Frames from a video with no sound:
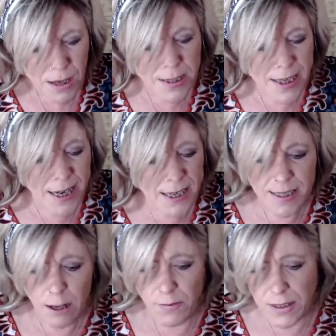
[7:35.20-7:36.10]
to get
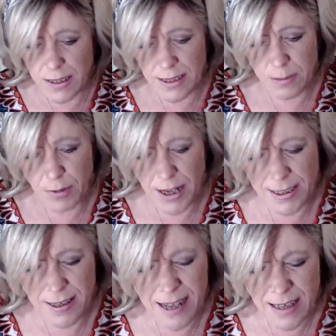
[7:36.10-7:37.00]
yourself into this
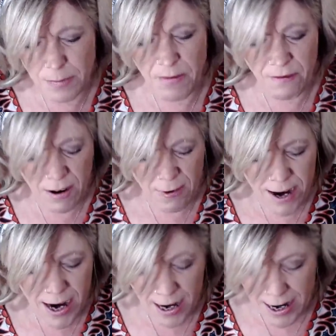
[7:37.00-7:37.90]
place. And that's been very
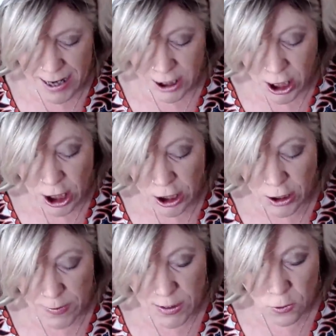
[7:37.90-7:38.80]
hard, you
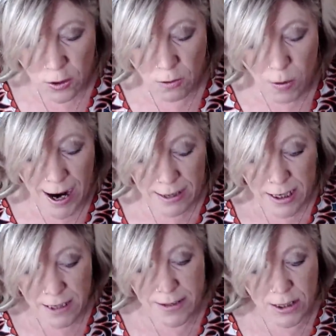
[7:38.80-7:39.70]
know. It's took a while.
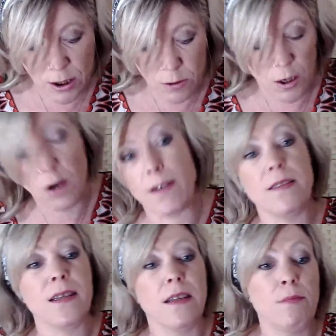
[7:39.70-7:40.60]
That Two of
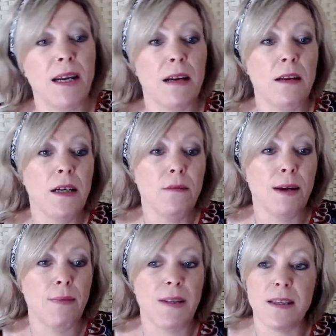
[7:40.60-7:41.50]
Coins in the middle,
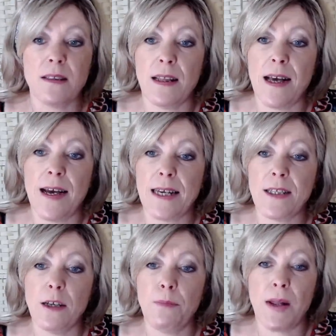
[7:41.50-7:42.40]
maybe this like
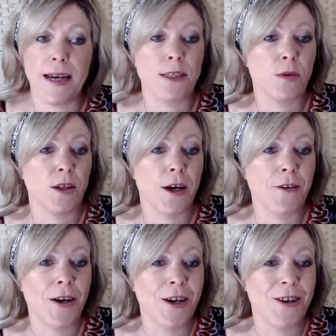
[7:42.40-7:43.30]
idiot played with
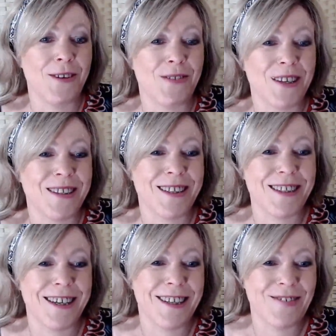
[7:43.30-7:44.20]
you, whoever this
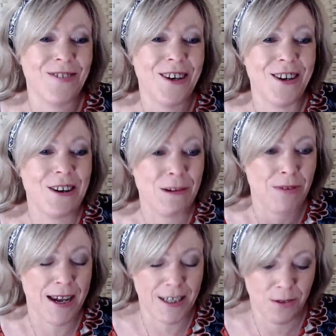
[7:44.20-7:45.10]
idiot is for you,
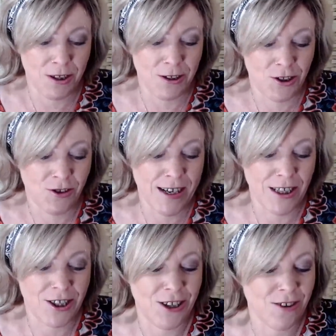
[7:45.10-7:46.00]
played with you,
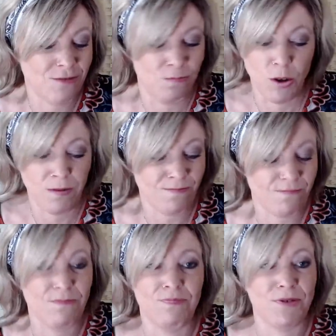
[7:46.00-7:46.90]
tricked you,
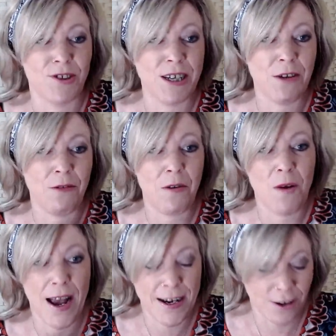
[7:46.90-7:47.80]
wouldn't bloody go
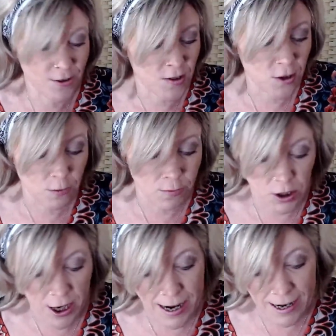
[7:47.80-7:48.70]
away, caused so
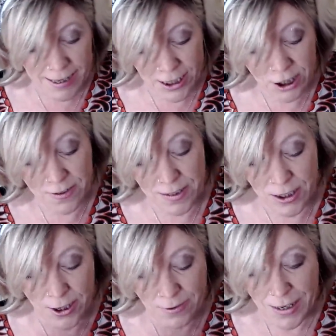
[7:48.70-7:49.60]
much carnage, because they
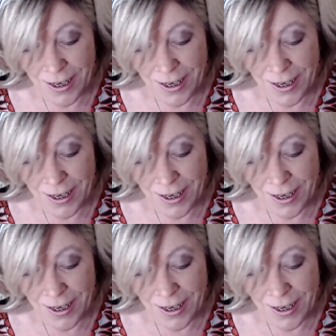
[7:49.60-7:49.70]
do,